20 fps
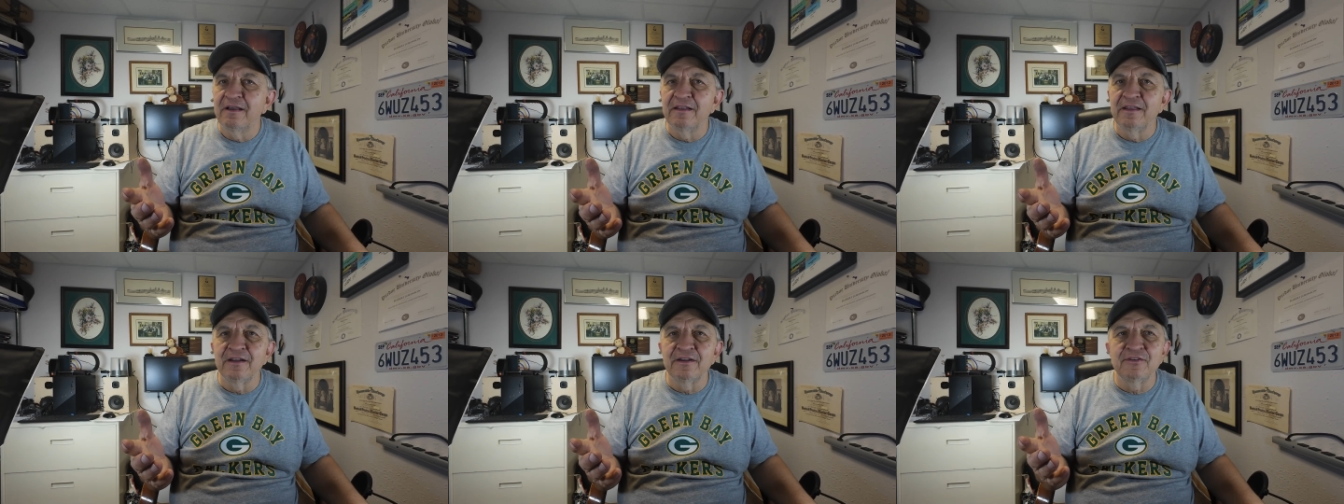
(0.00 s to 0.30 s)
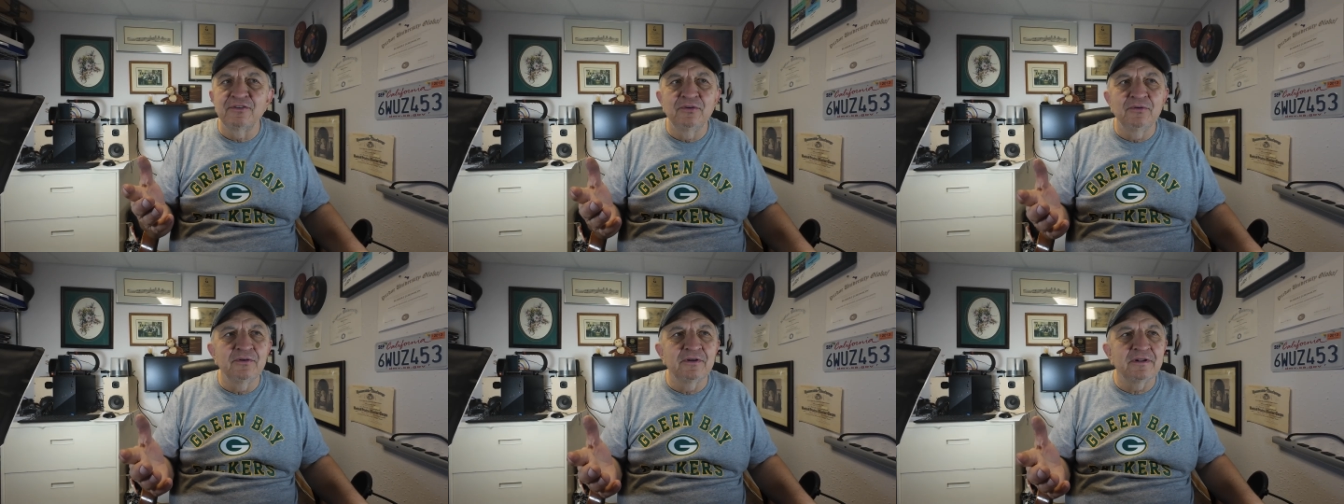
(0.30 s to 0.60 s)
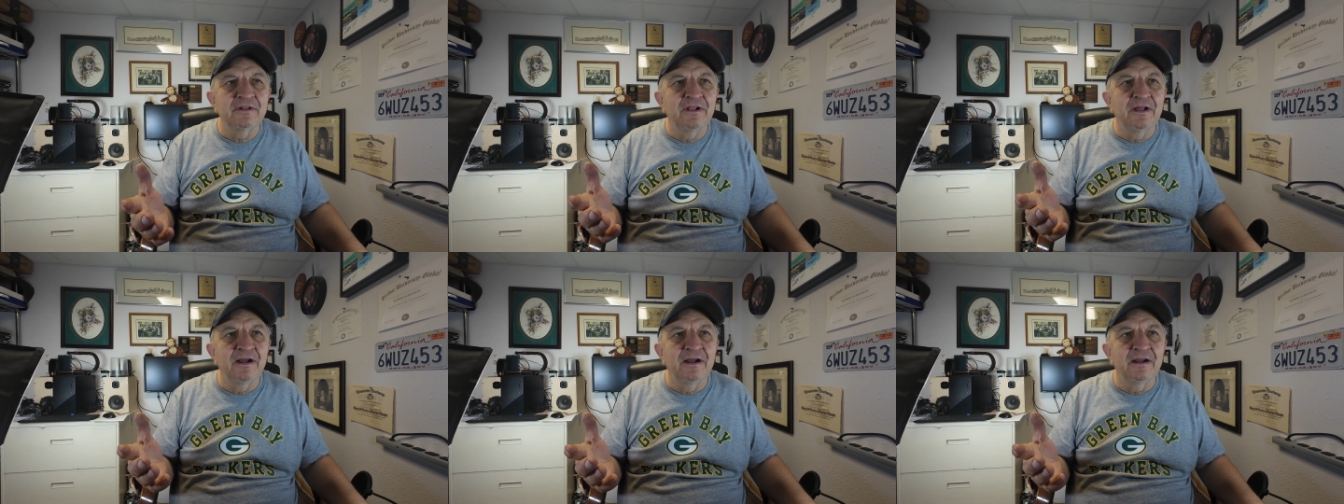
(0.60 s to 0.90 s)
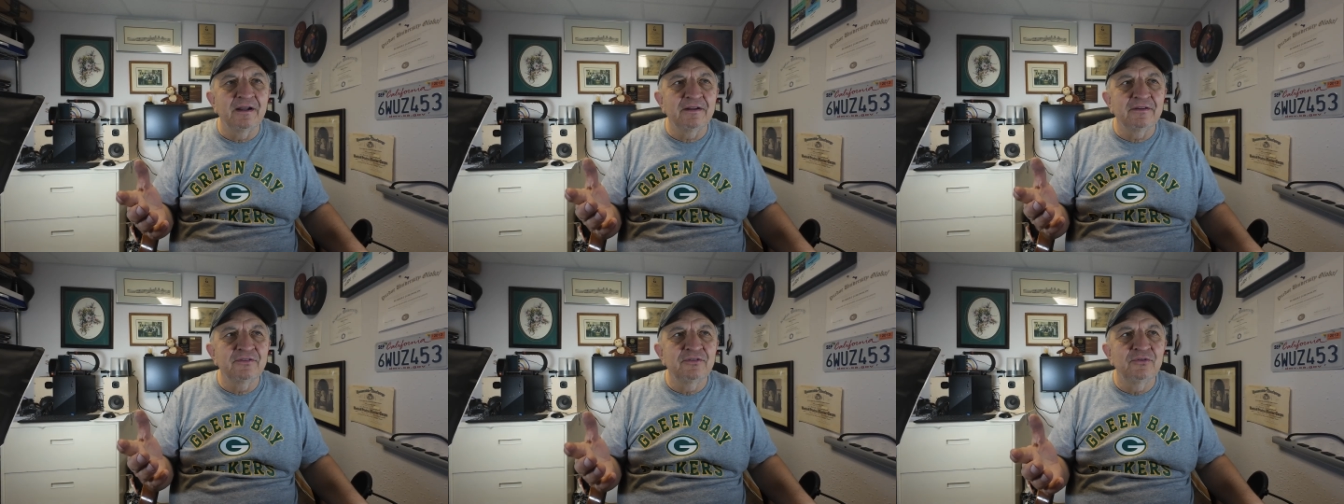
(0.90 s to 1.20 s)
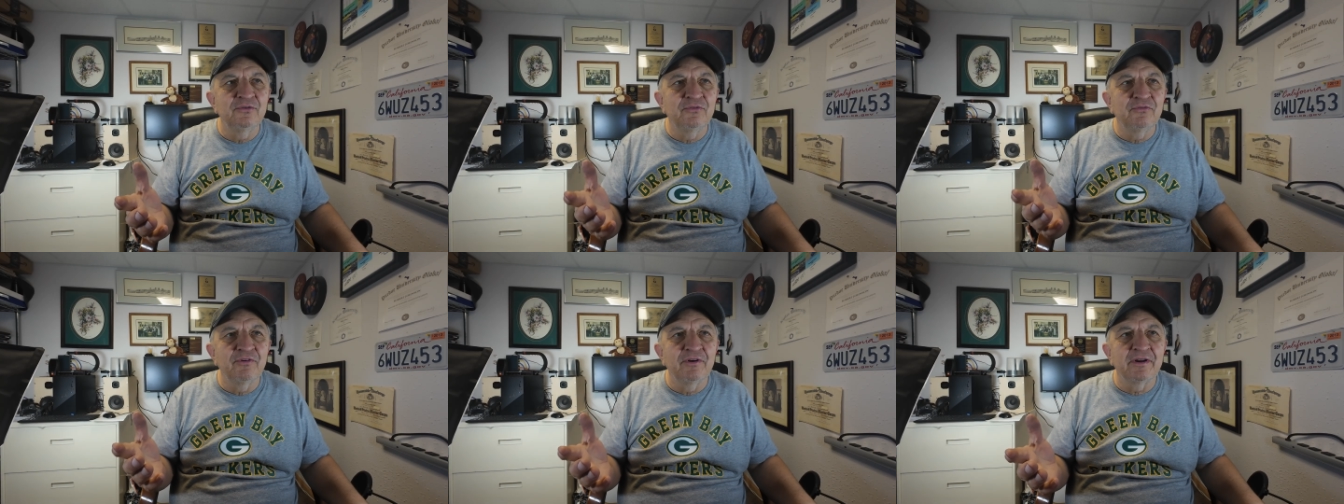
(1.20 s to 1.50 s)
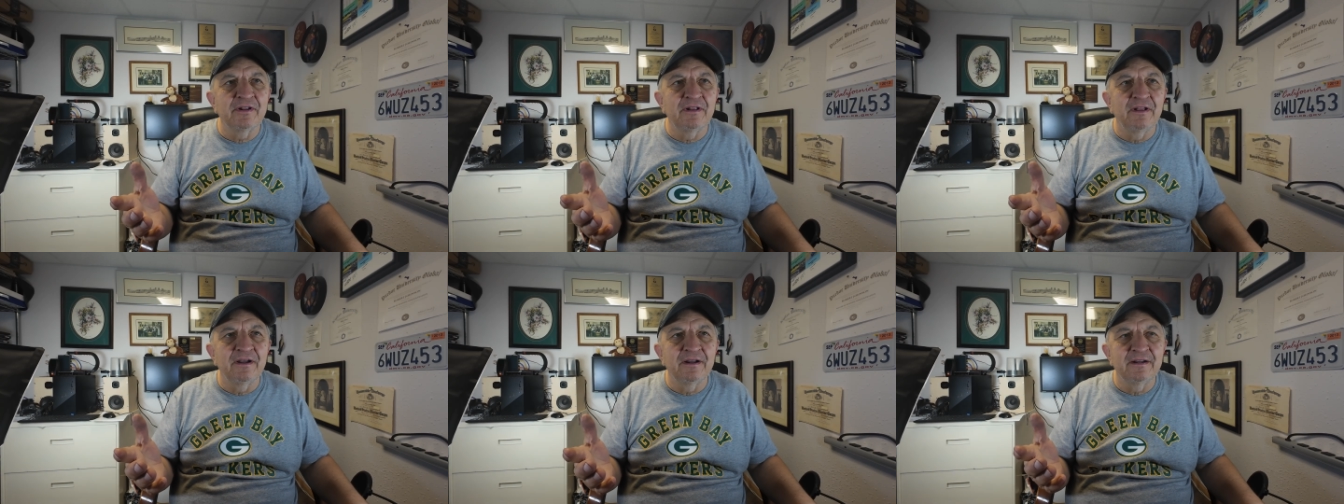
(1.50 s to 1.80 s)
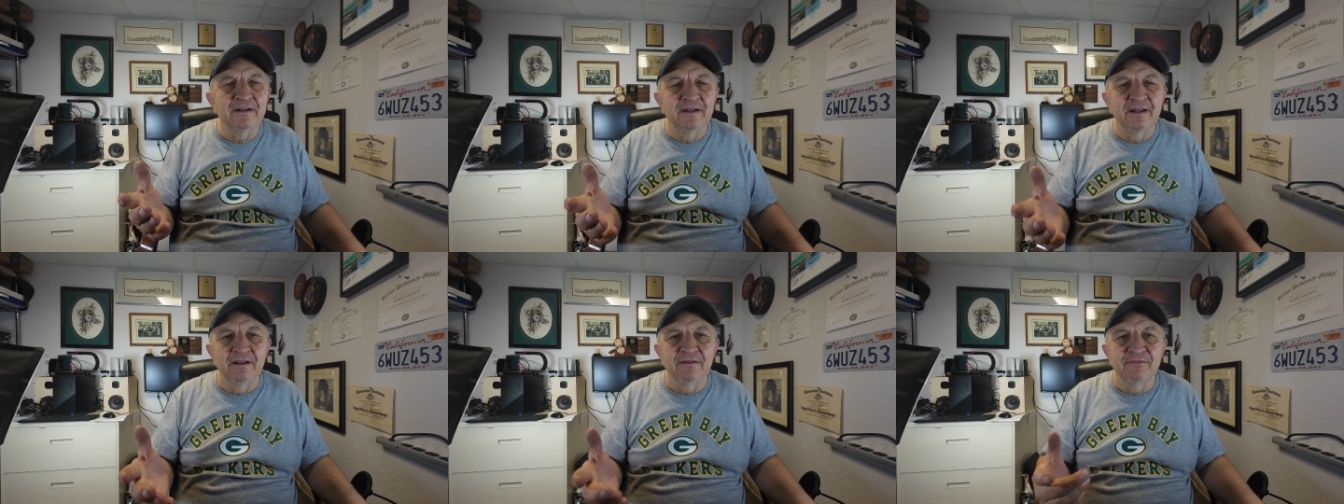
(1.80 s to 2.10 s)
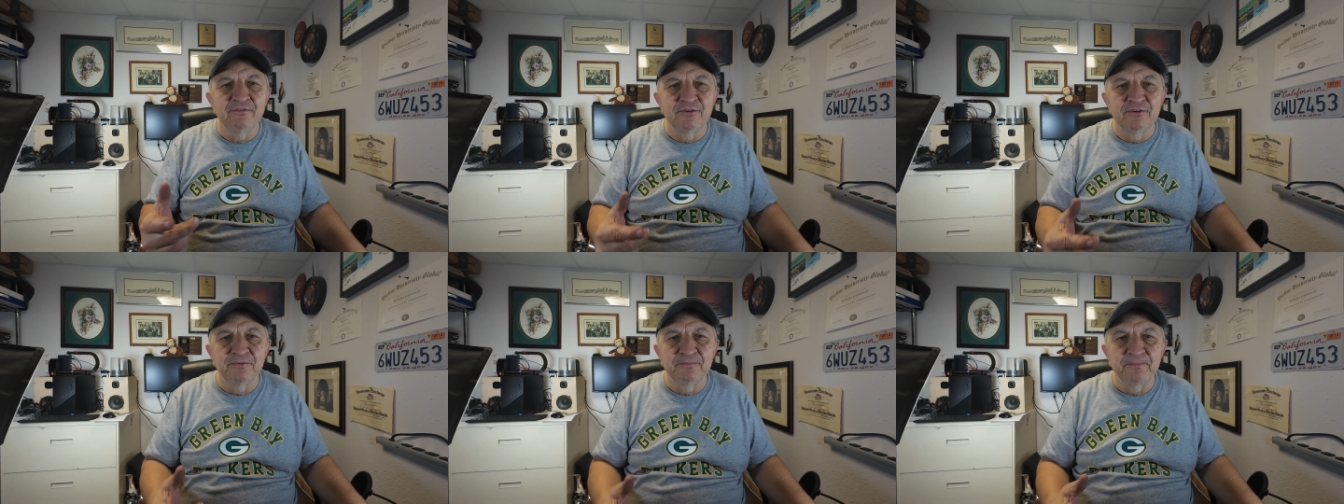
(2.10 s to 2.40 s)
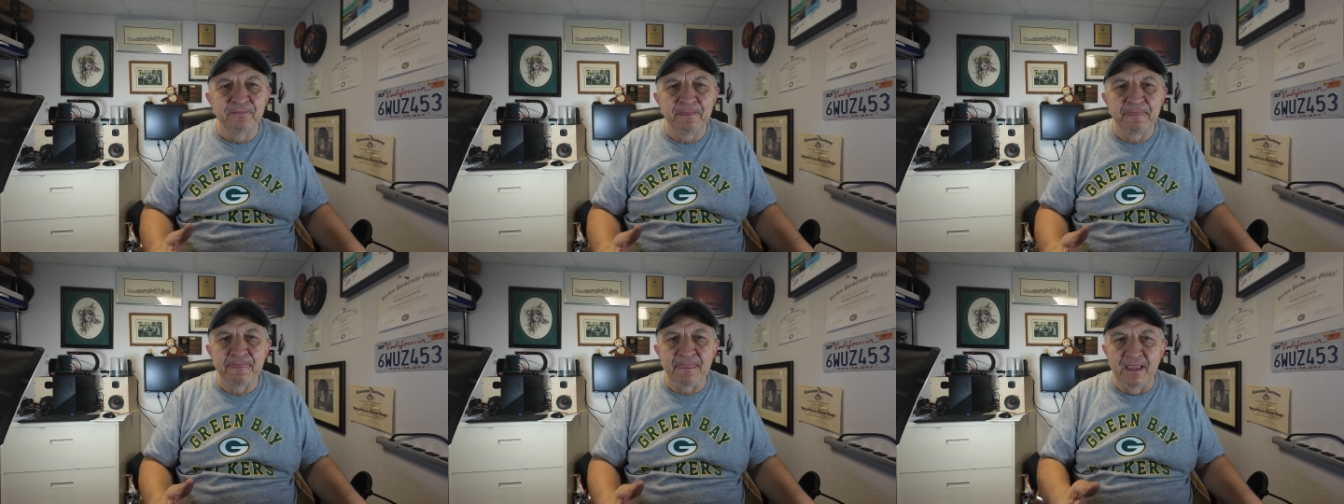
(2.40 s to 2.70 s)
think 3 o'clock in the afternoon.